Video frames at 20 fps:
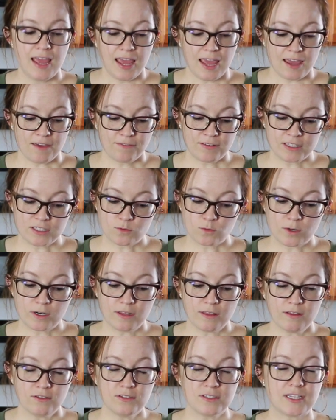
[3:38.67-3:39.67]
If it's one
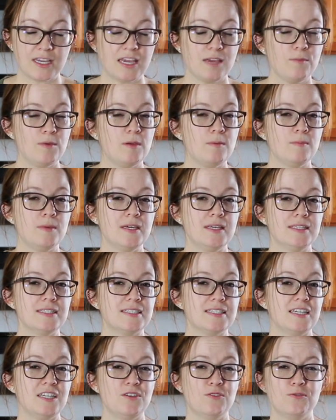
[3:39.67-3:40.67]
of those gamey meats
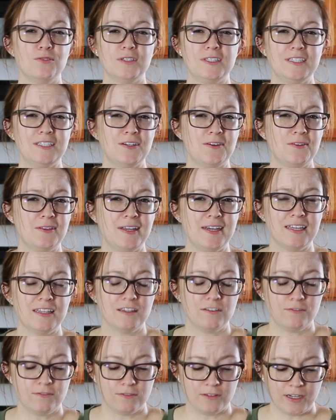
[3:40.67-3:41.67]
that you really don't like
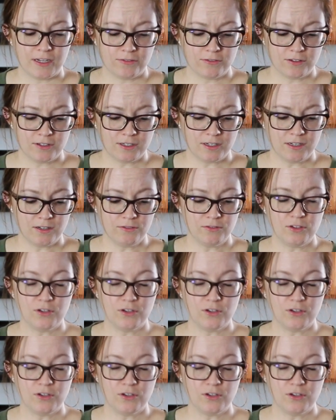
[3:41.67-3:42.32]
the flavor of,